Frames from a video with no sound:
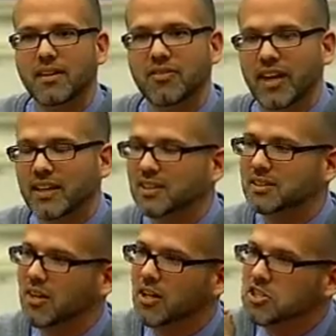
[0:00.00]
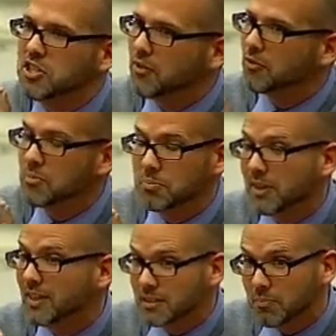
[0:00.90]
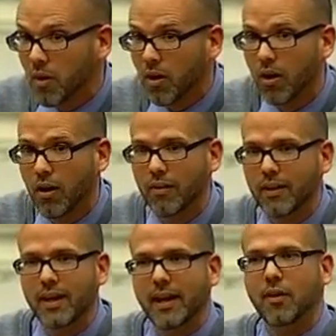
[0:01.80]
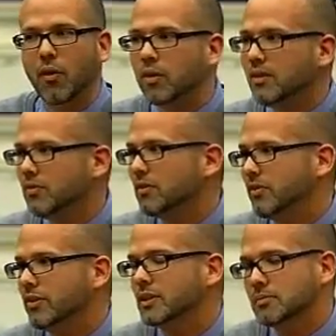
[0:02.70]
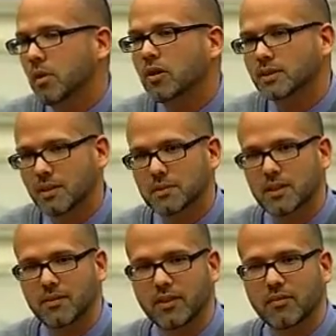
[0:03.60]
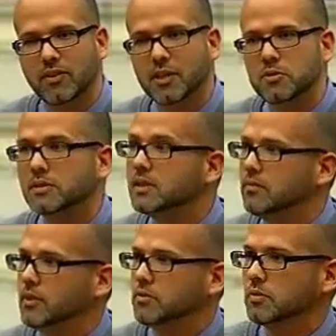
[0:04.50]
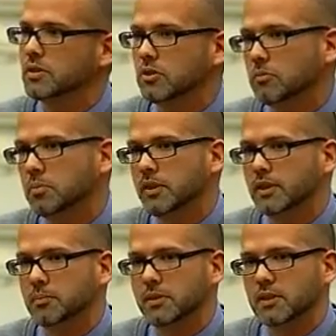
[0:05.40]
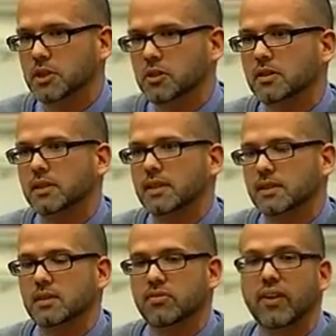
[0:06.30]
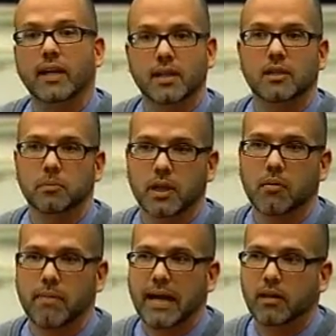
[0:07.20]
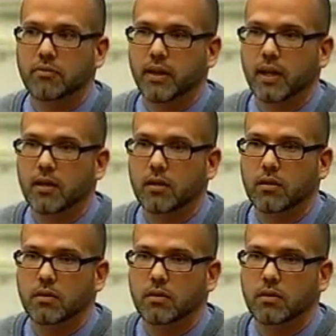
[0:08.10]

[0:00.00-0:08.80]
The effect is generally pretty small, and only for a very small subset of individuals with certain predispositions, does this effect tend to become magnified.